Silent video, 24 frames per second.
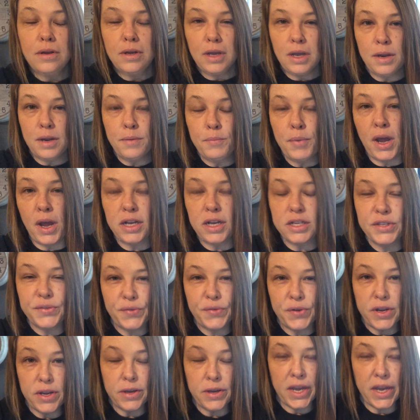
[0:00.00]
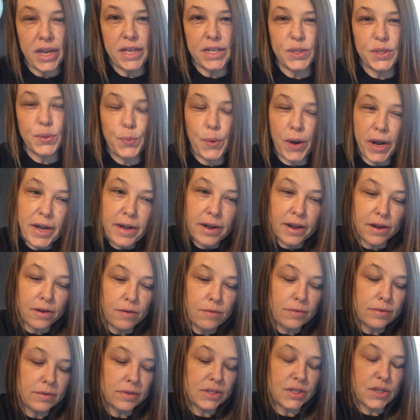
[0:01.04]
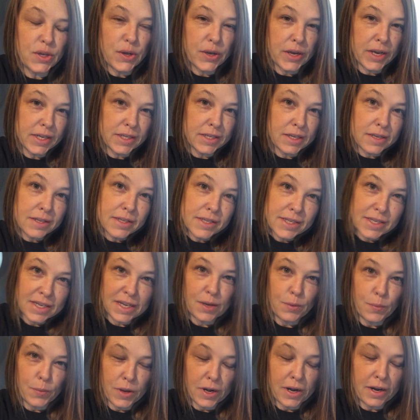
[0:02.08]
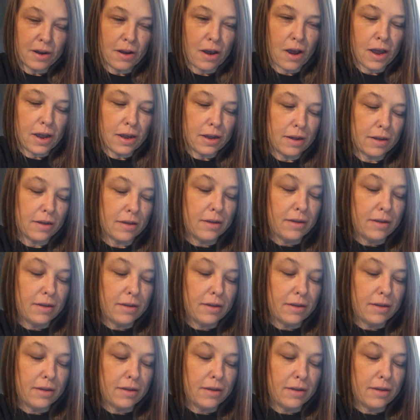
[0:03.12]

unbox for you guys right now so you guys can see what I got.